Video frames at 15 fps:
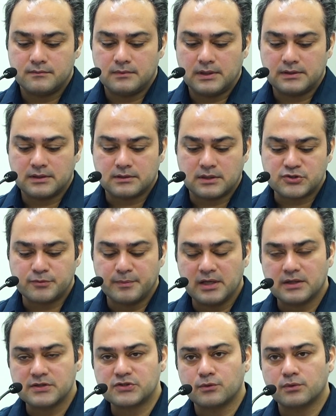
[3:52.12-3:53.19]
And the Kashmir
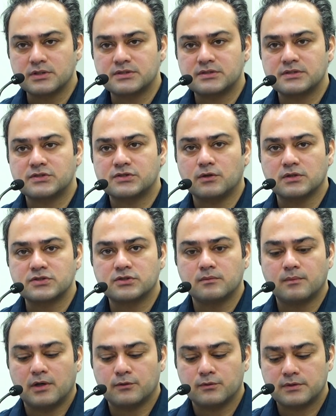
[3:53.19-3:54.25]
exodus is also
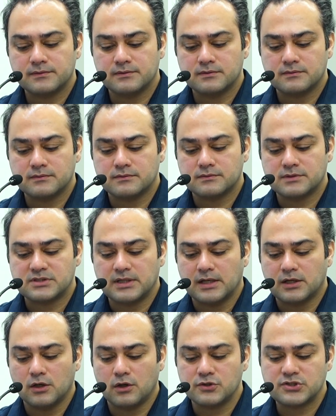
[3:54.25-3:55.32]
about the
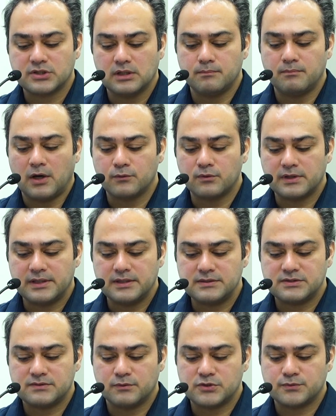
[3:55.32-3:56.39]
psychological
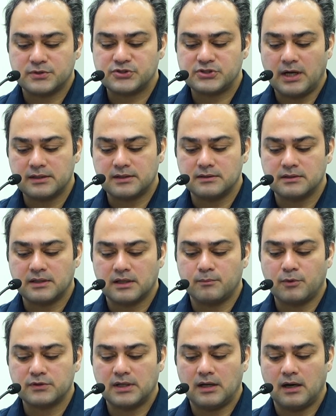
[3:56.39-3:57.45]
boundaries which were shattered and
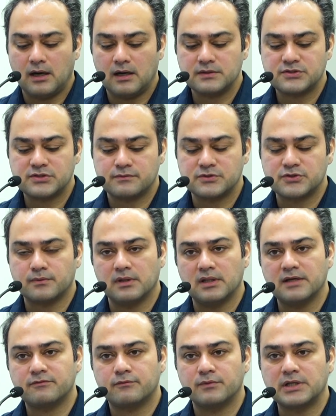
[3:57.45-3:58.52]
about the hearts which were
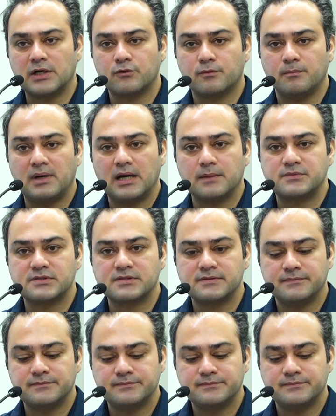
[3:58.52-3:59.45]
left without maps.